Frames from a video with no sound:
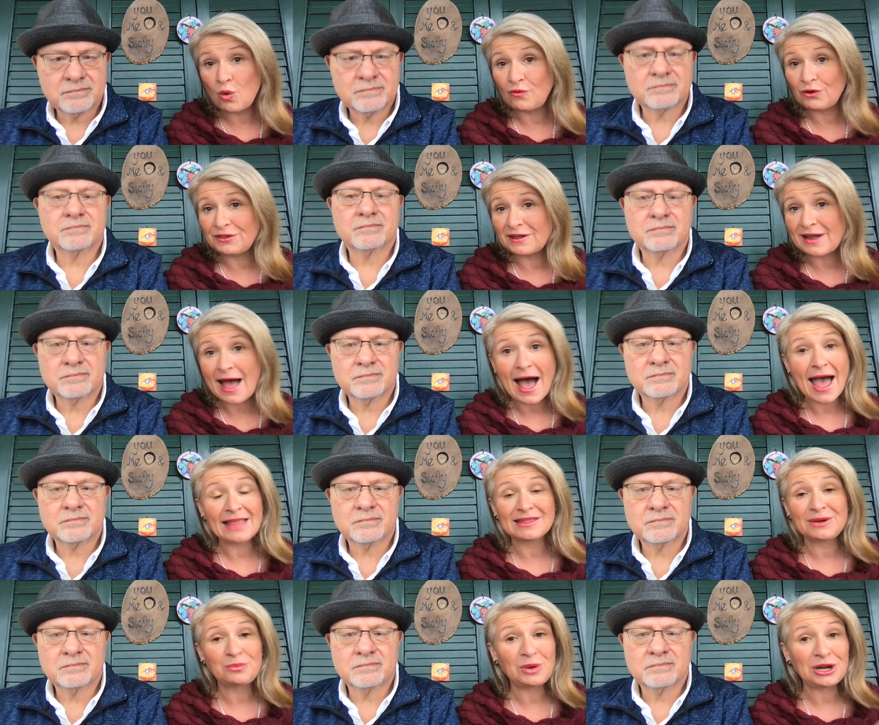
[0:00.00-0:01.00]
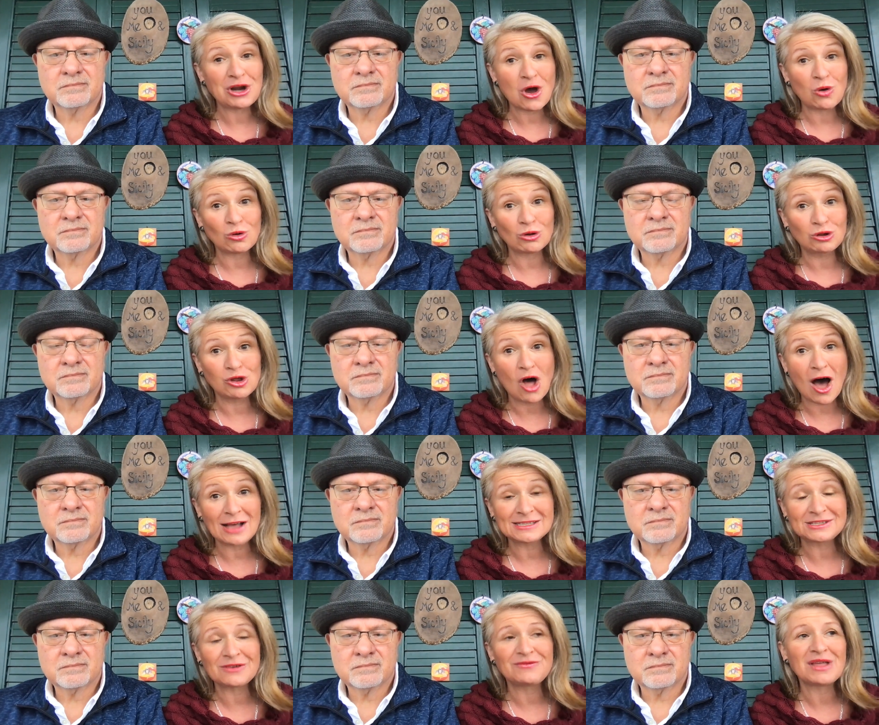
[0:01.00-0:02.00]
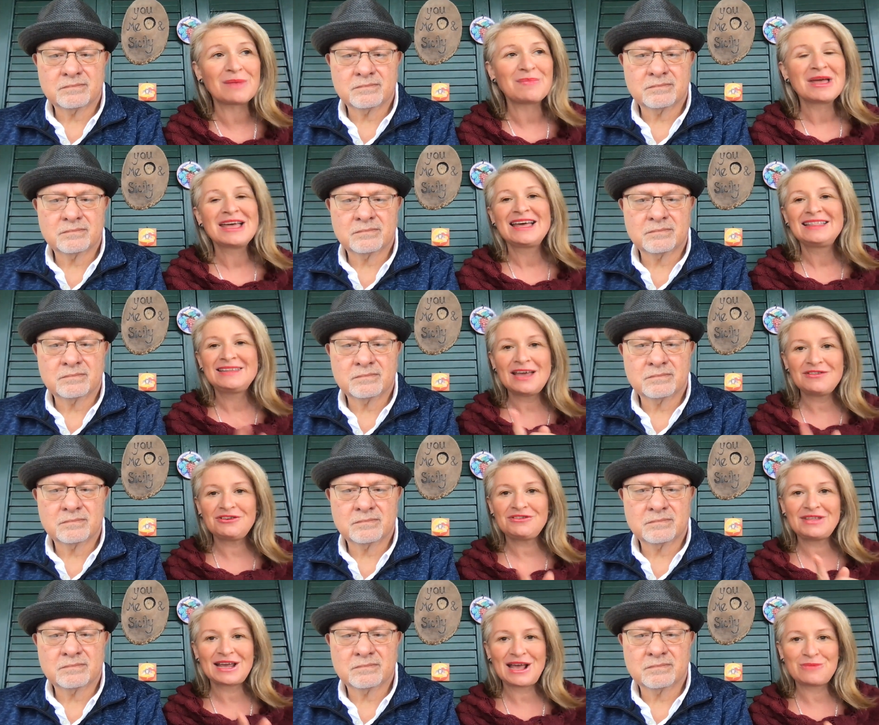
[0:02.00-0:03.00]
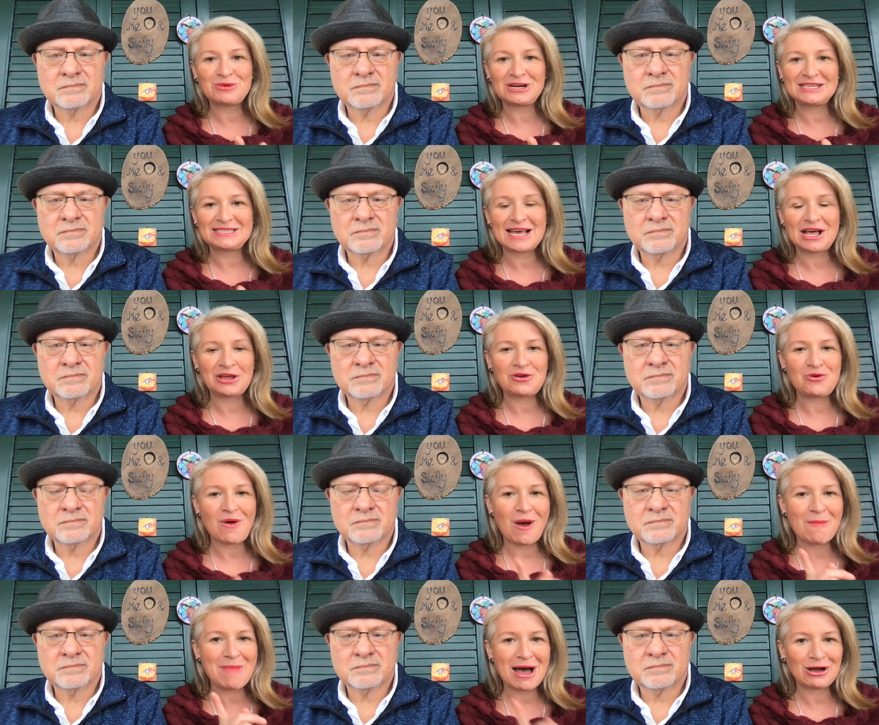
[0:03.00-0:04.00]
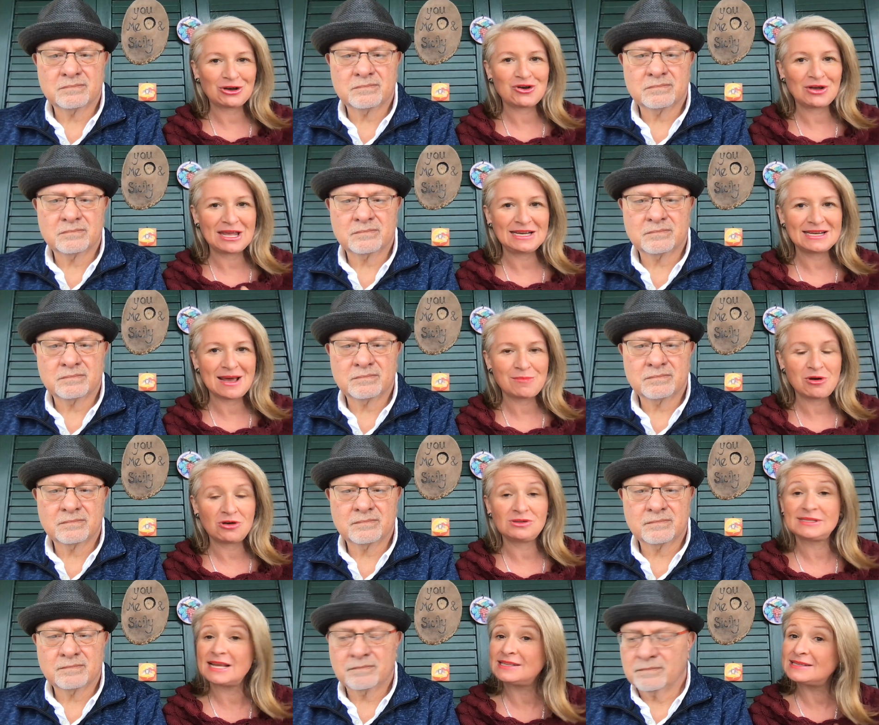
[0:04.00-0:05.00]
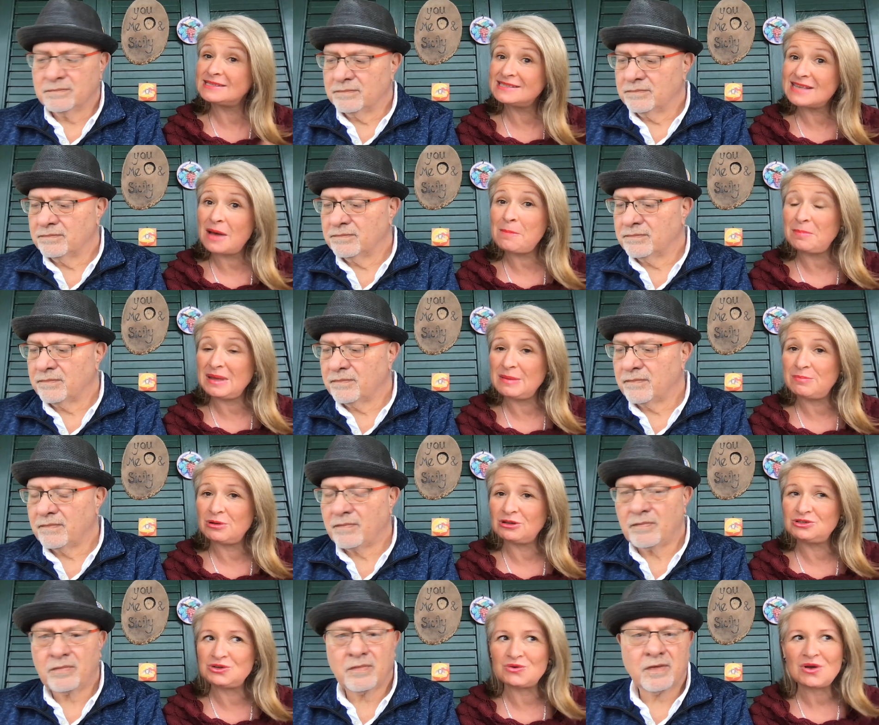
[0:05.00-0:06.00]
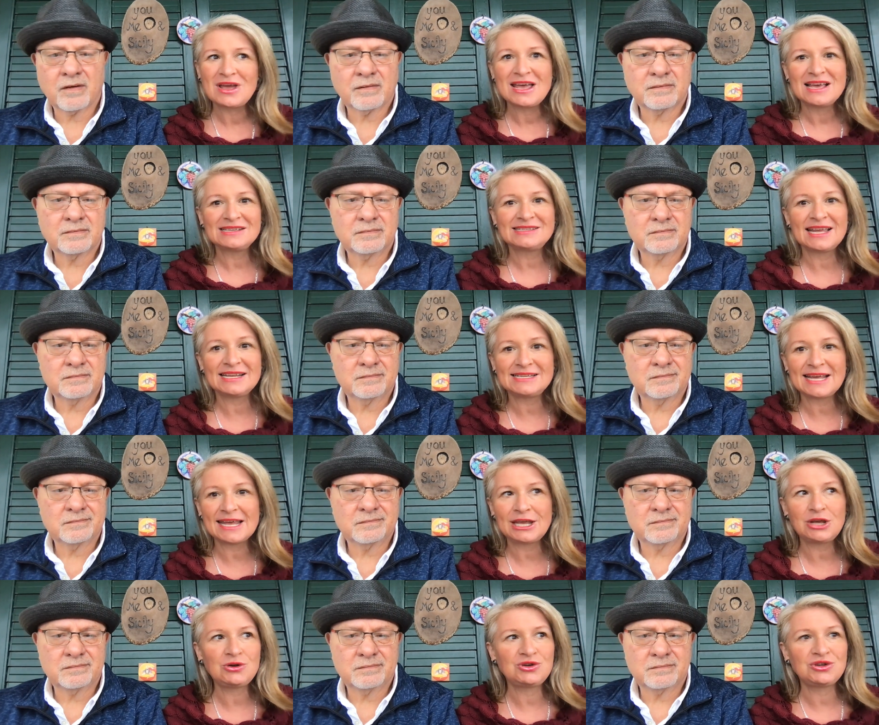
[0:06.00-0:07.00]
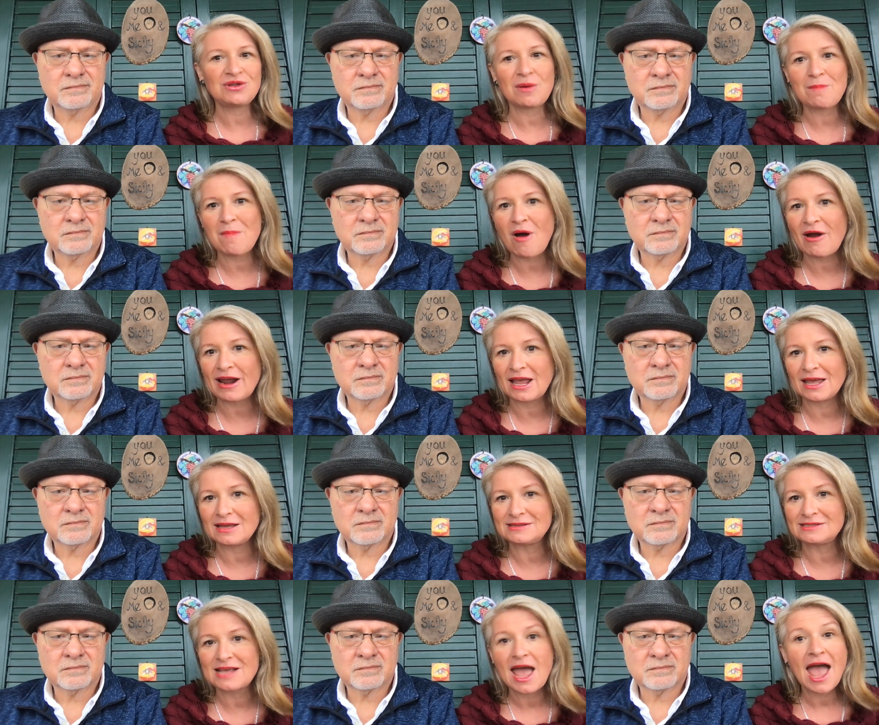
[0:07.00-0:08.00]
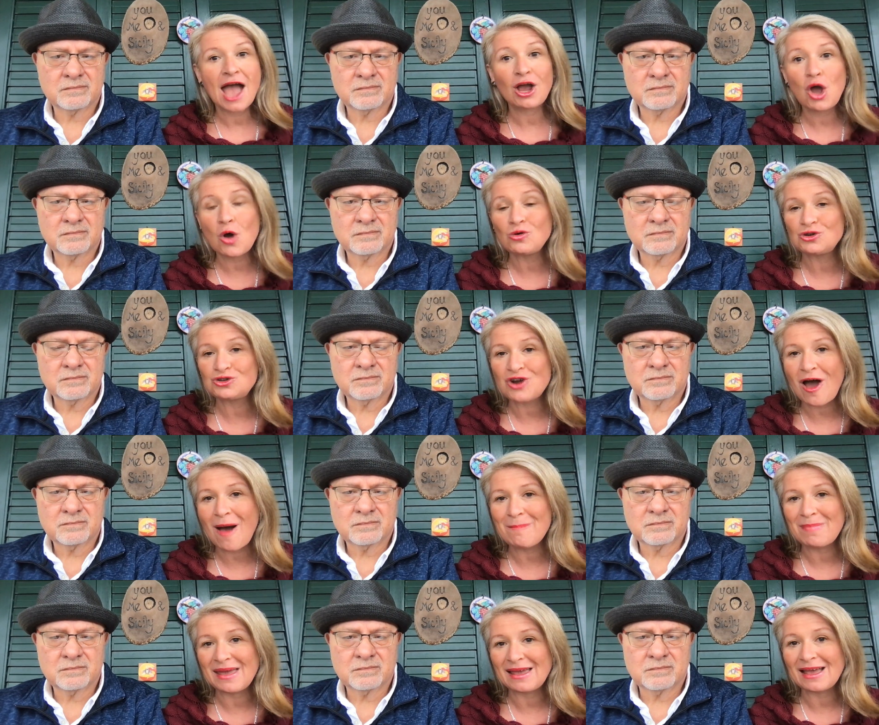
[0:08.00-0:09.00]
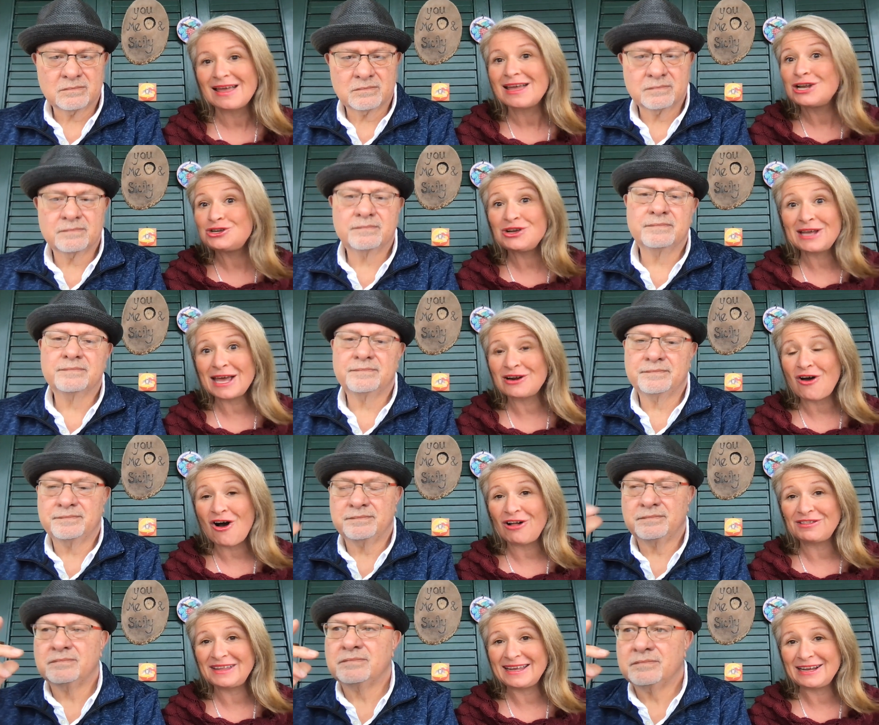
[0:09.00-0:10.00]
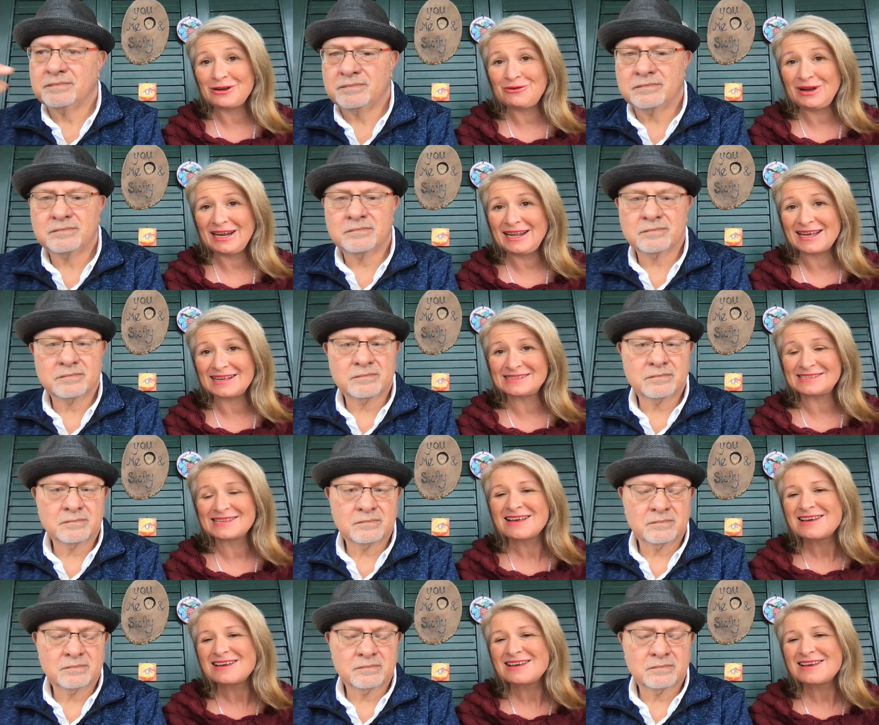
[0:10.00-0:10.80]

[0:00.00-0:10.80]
Speaker 1: over the island. We know lots of them. The other thing I want to tell you about cooking demos that some people do is they take you to the markets go shopping to get all the ingredients.